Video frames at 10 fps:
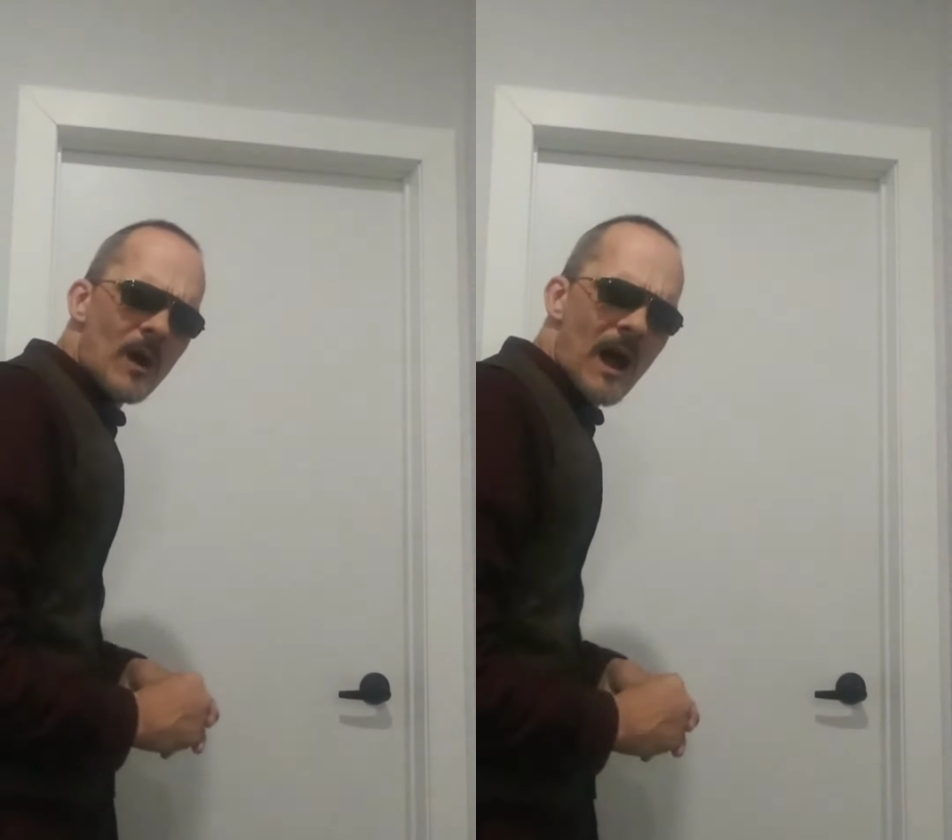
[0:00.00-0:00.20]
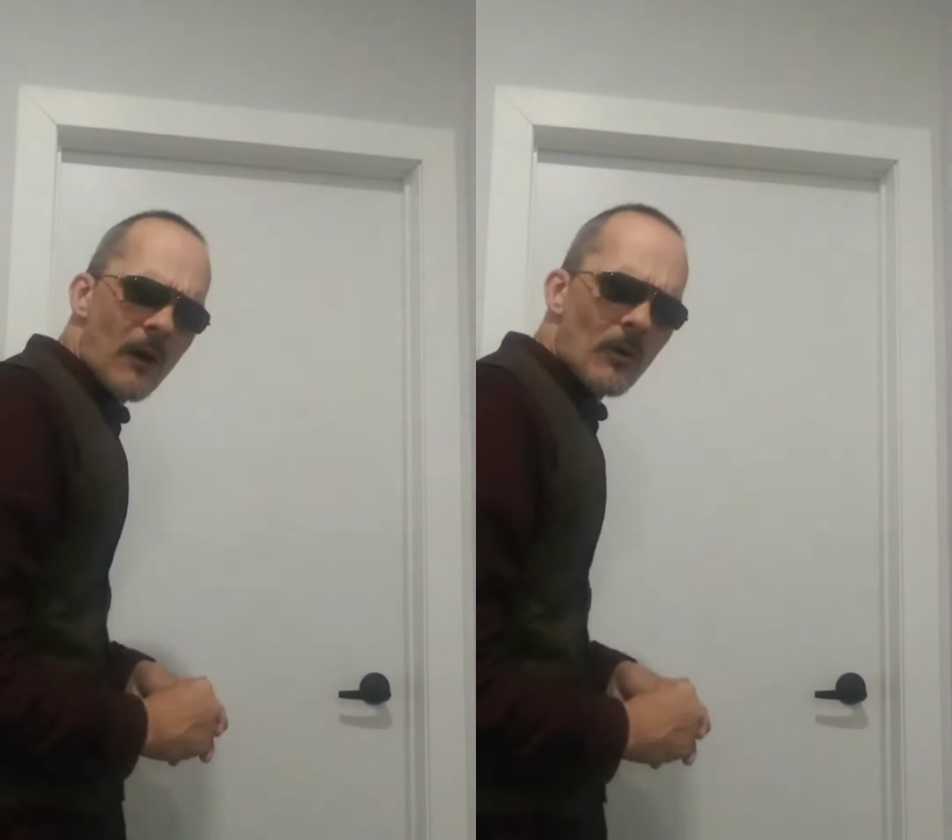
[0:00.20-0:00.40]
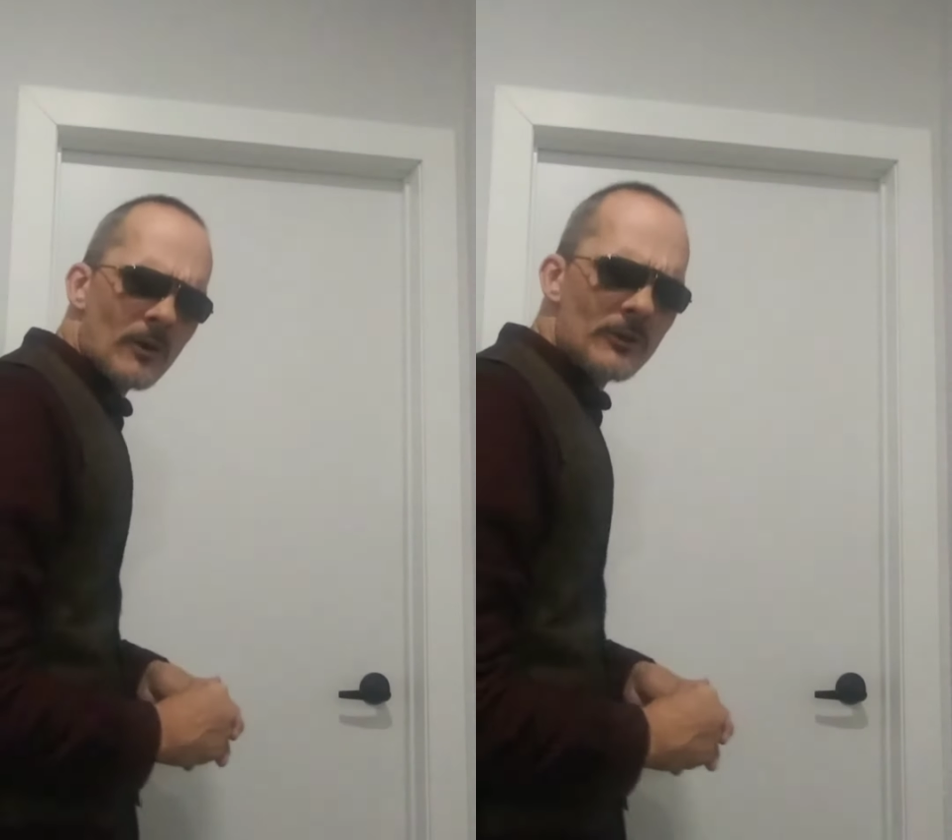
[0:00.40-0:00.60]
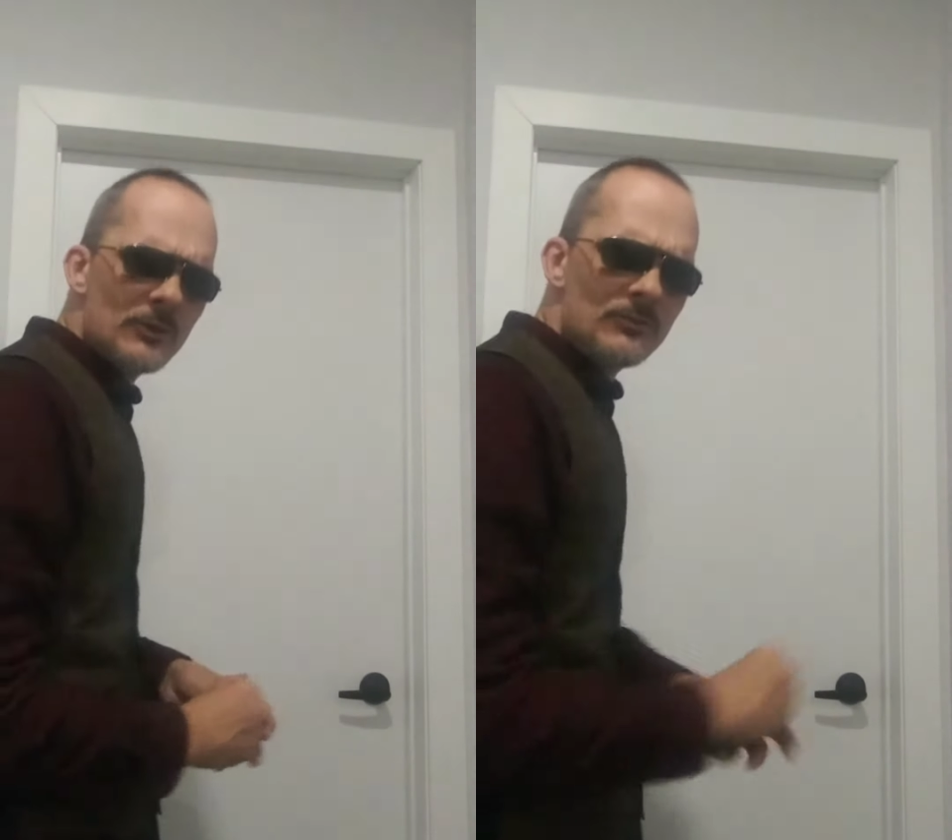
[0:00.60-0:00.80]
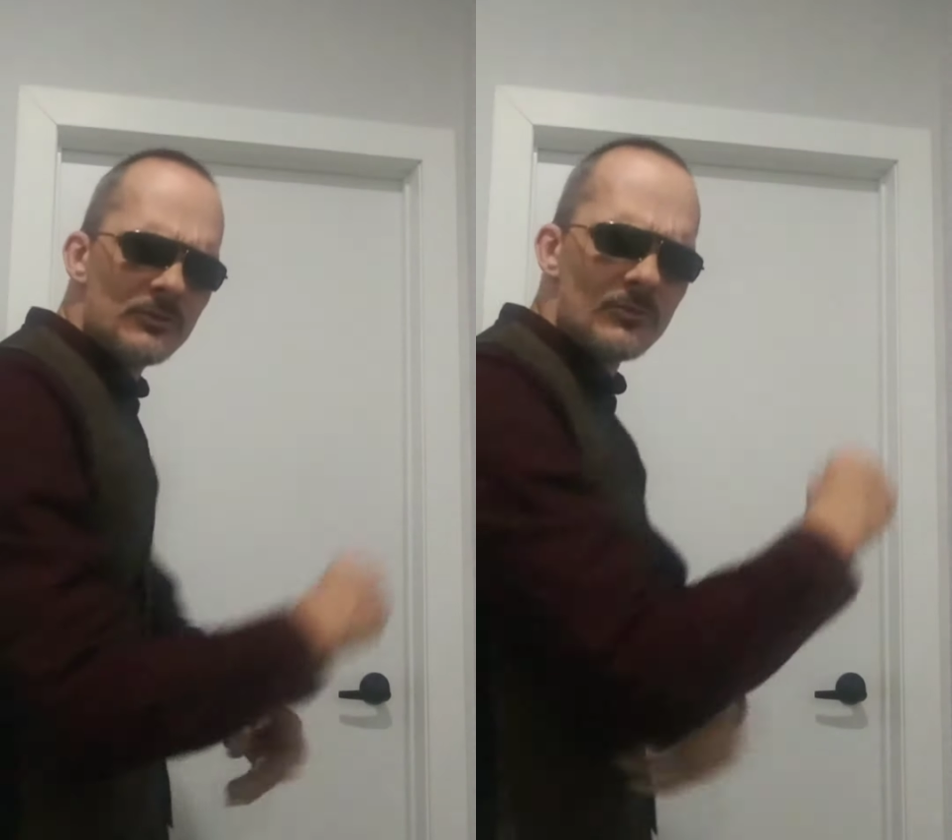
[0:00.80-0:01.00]
how are
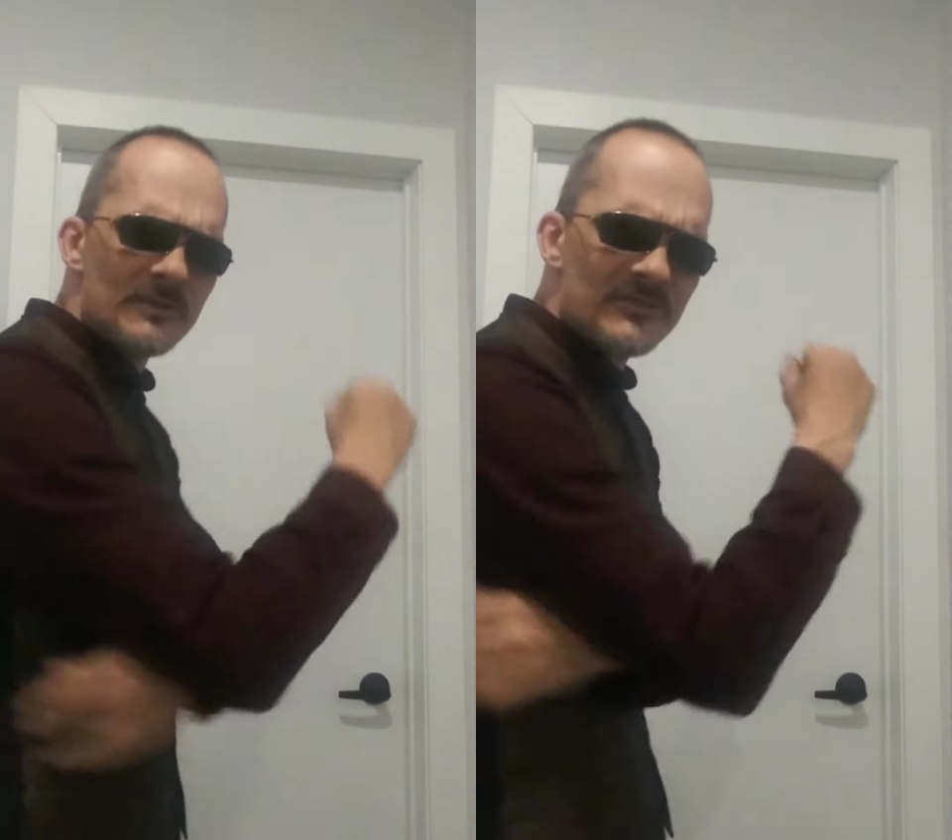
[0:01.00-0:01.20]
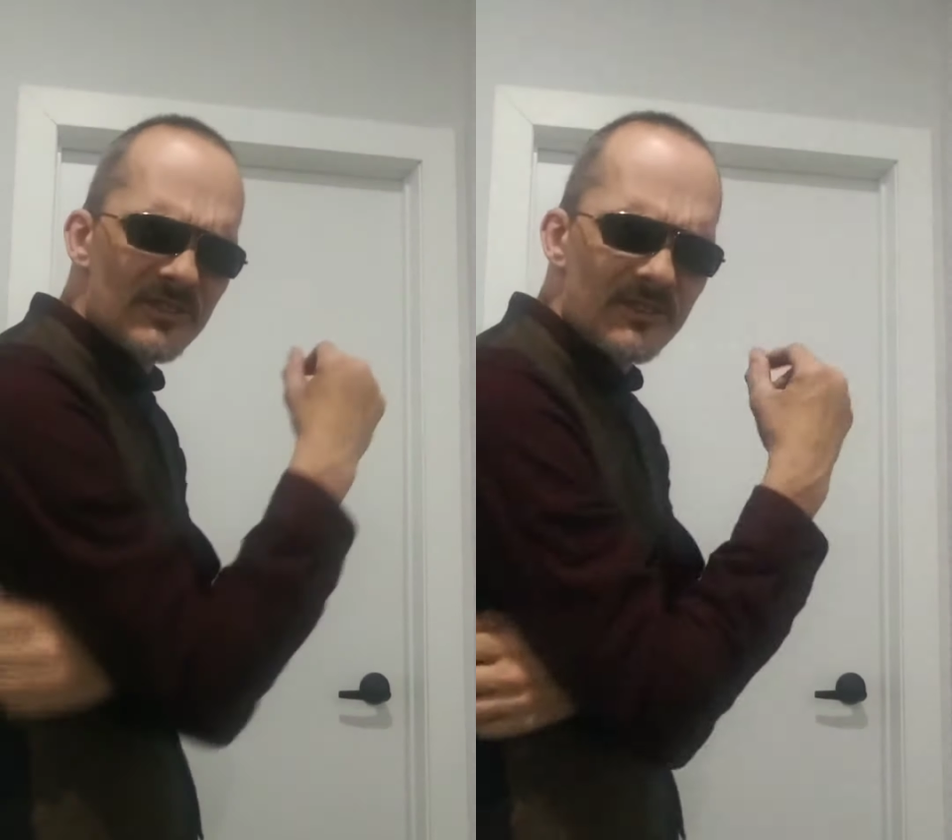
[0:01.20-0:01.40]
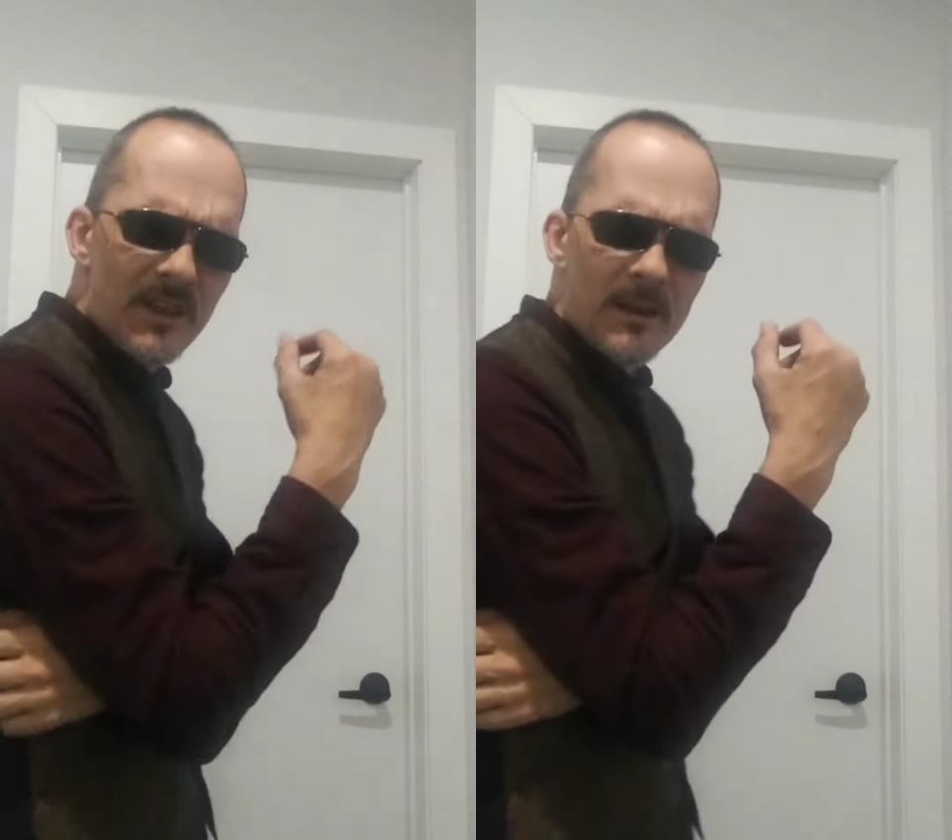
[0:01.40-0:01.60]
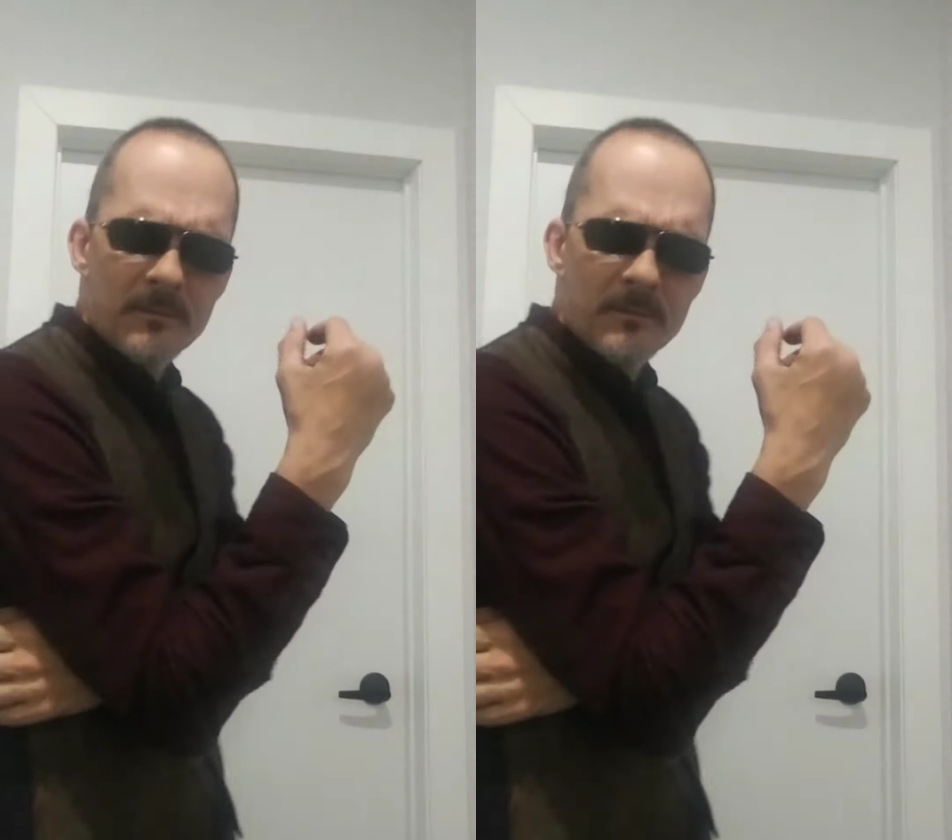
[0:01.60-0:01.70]
you doing today?